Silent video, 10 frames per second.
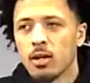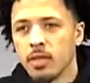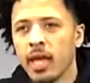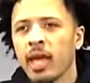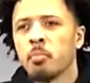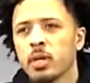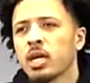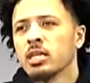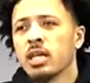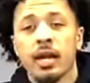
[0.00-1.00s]
and
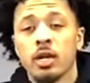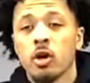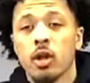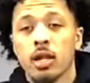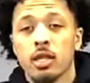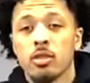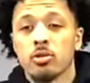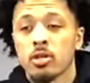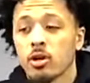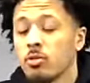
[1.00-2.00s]
because I didn't know that either.
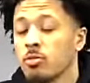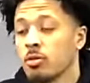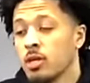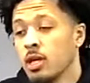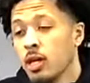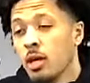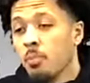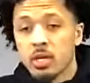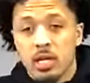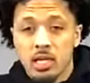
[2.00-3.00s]
So
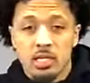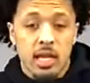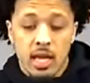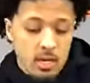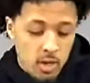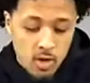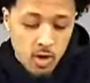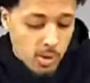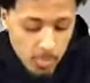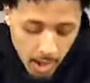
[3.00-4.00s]
because of that, you
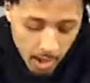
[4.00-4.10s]
know,